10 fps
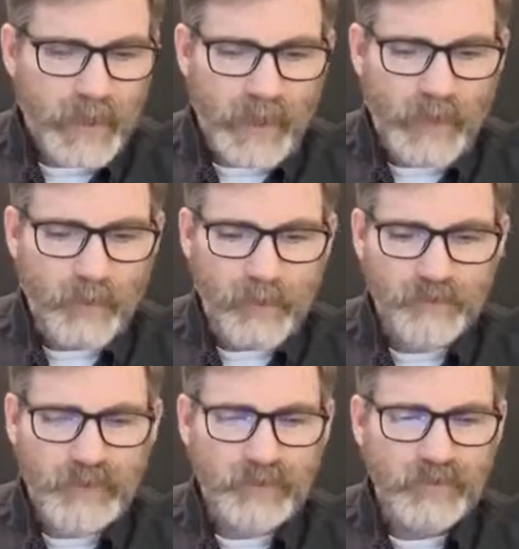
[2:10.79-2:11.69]
What
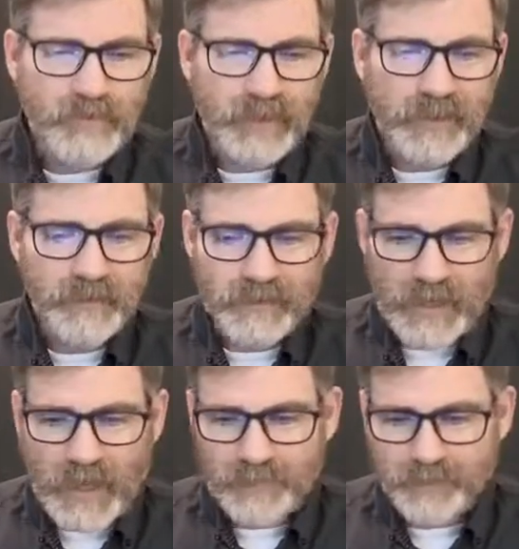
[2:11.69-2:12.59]
was interesting is the
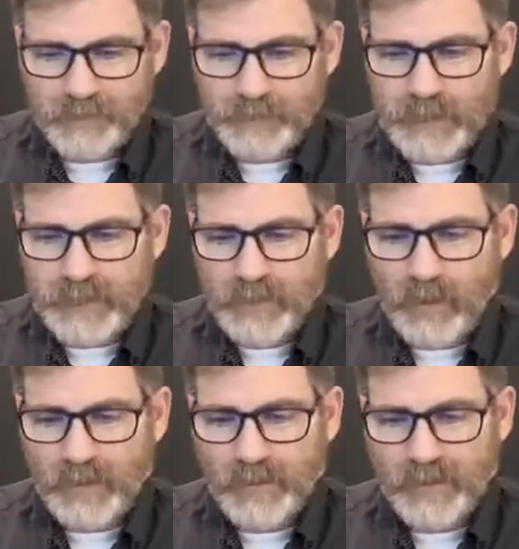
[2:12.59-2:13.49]
guy that's speaking
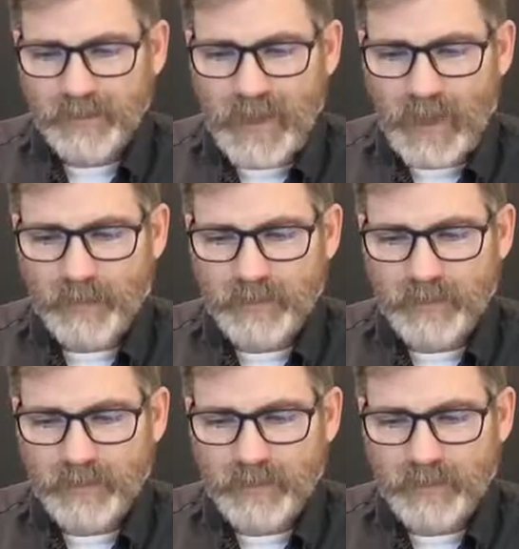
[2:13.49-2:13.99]
on here now,